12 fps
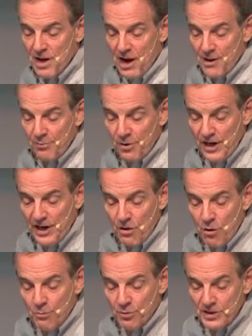I'm praying,
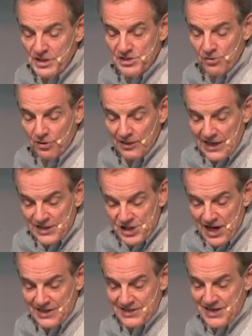oh, please, Lord, let
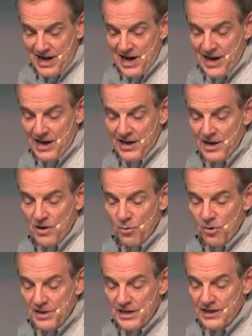Janet die.
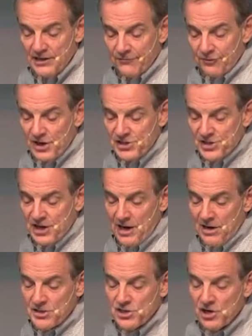We're in need of fresh
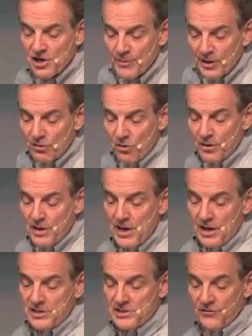air. Did you hear me, Lord?
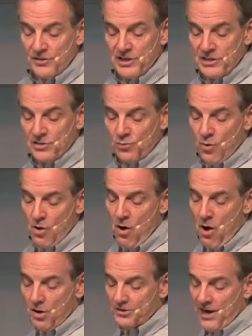Because if you didn't, we'll
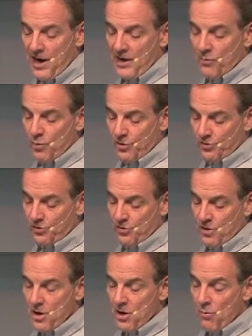all die with
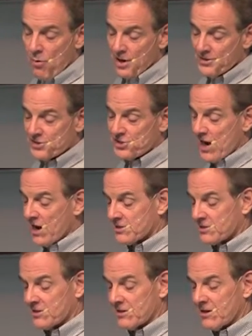her. Wanda
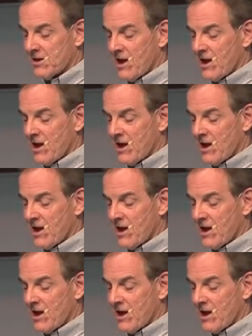Jackson.